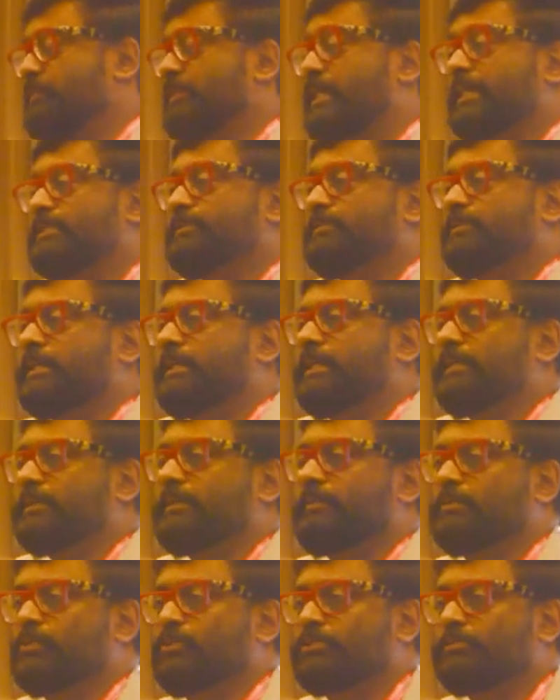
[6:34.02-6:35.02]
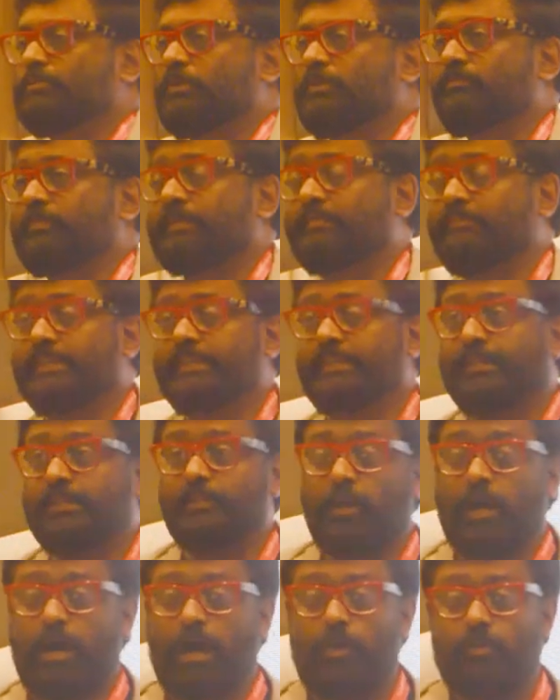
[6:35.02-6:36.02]
You'll actually get a goosebump if I
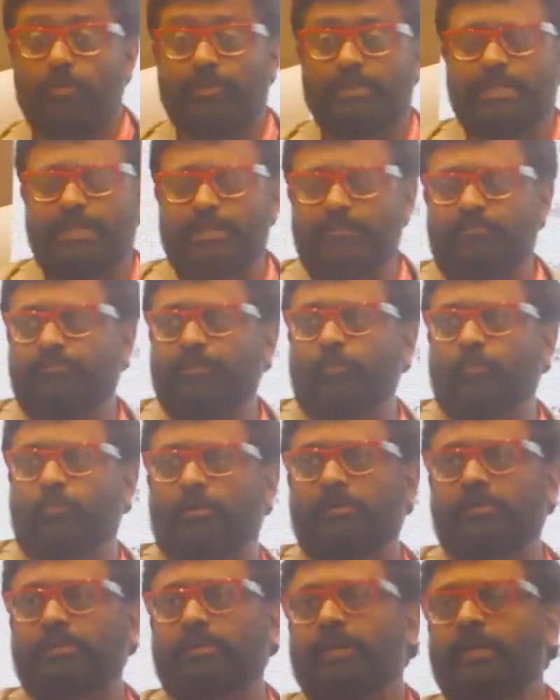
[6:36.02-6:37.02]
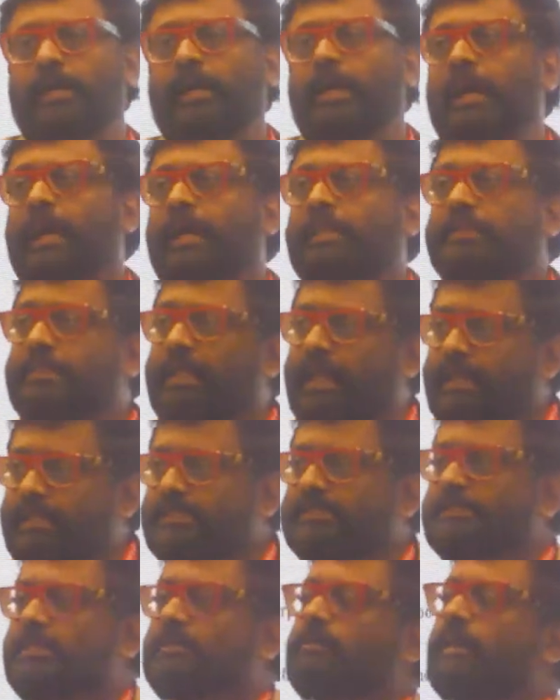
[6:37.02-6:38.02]
tell you how deep we were. And
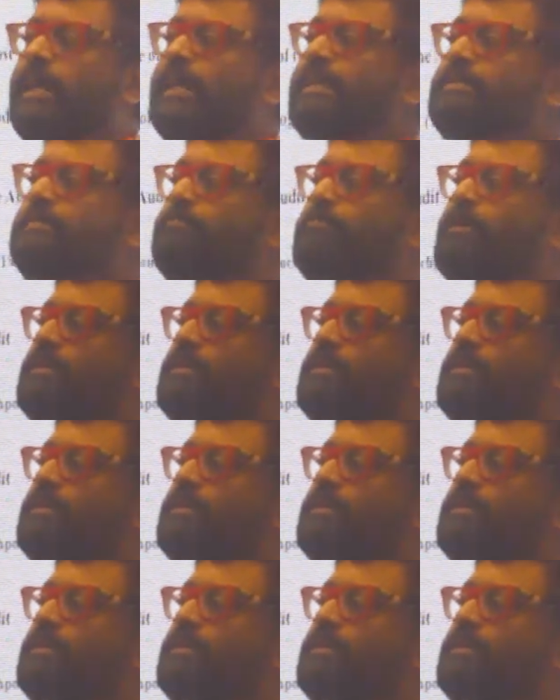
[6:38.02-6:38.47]
that is the right